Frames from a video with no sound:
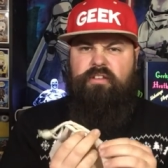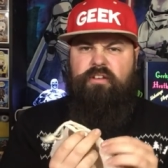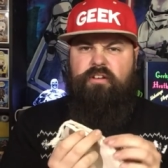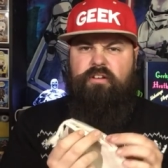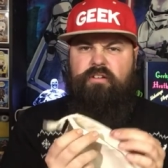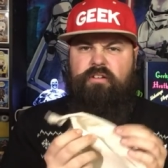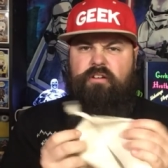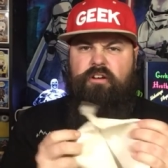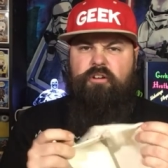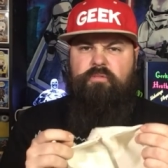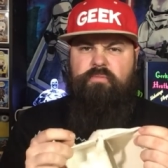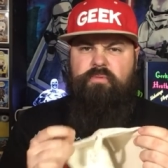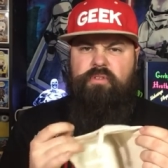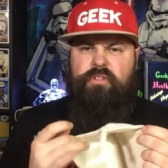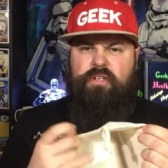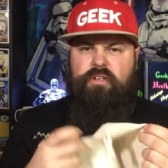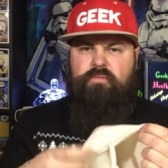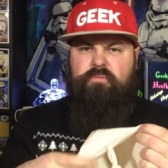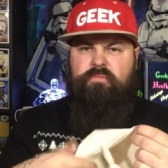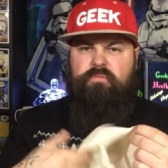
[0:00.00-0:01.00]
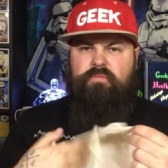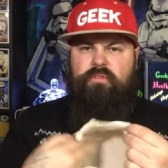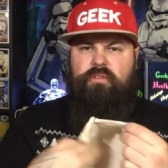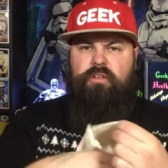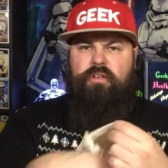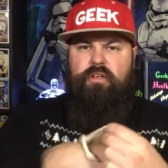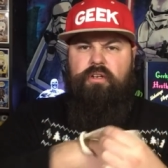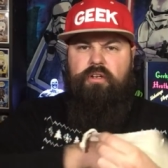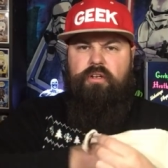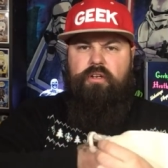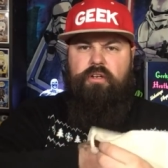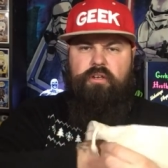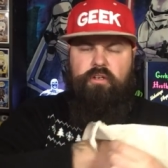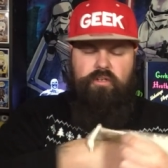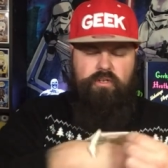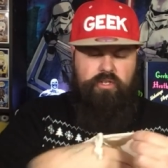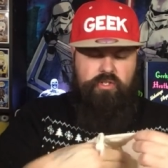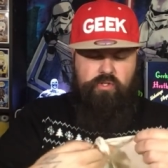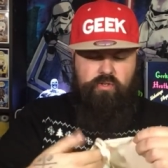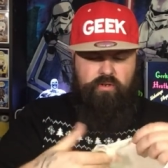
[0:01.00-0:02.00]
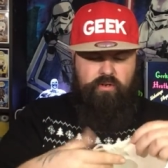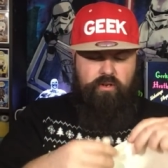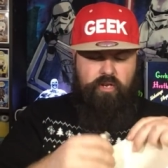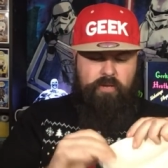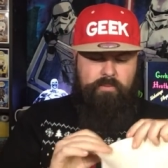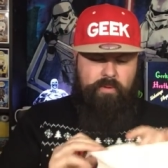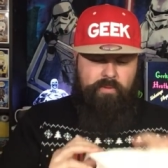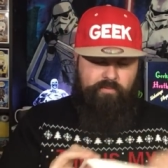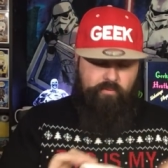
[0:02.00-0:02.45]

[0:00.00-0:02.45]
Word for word: that opens up. It's not Nightmare